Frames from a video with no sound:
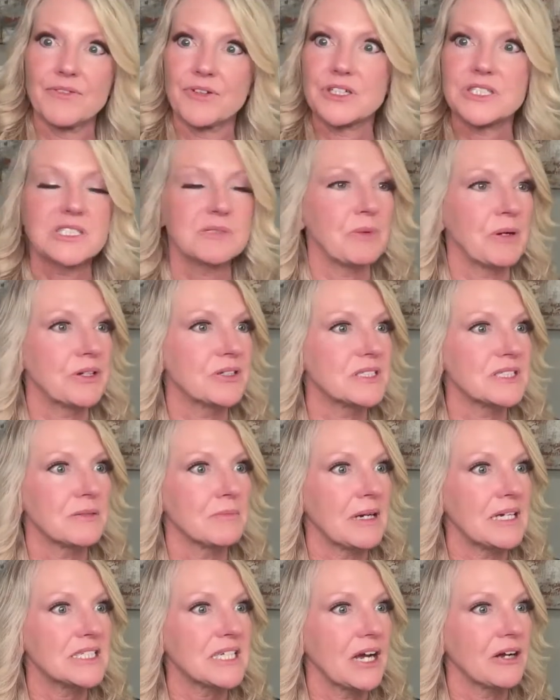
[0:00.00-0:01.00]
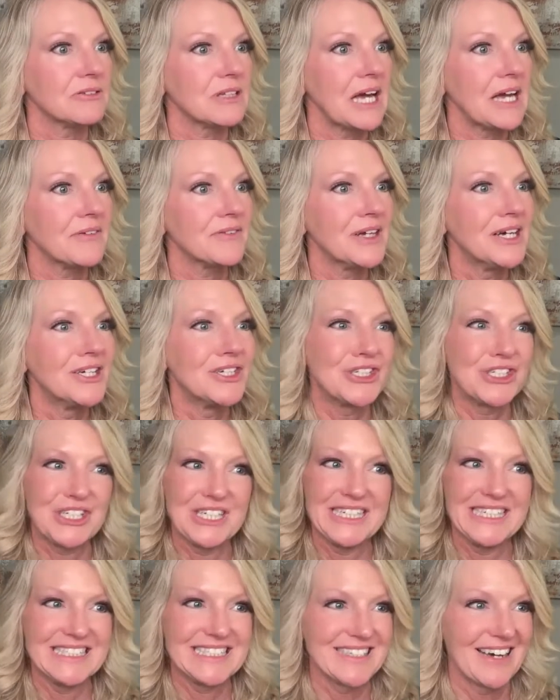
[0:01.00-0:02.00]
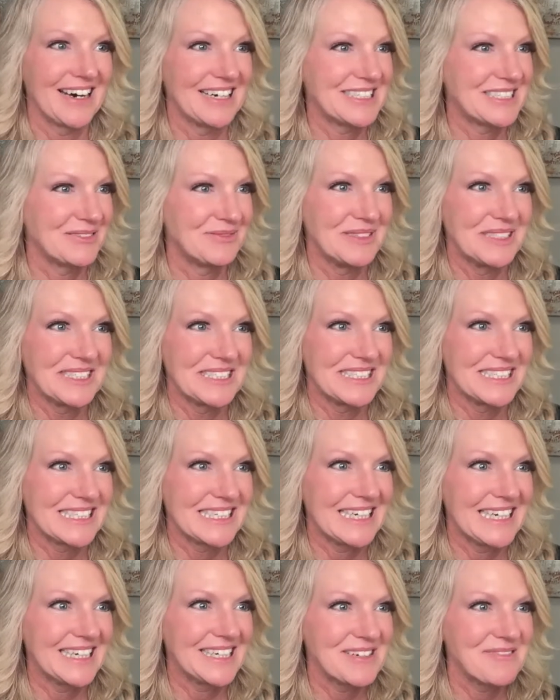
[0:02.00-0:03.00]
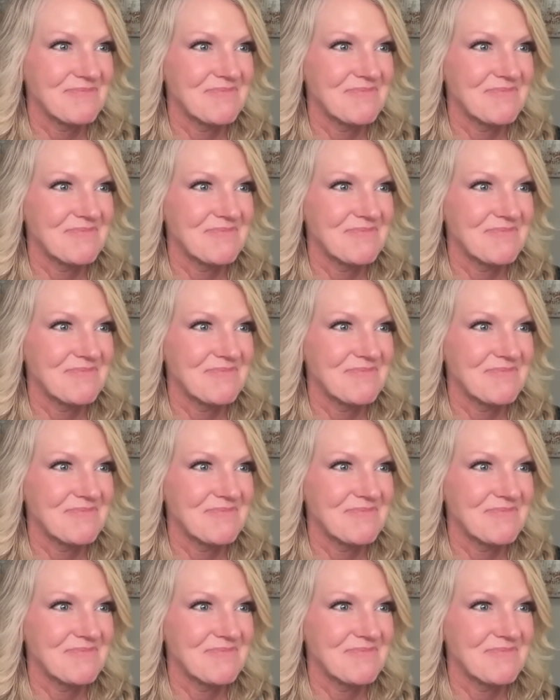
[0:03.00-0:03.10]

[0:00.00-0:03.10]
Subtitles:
experienced in my entire life. She is awesome, isn't she?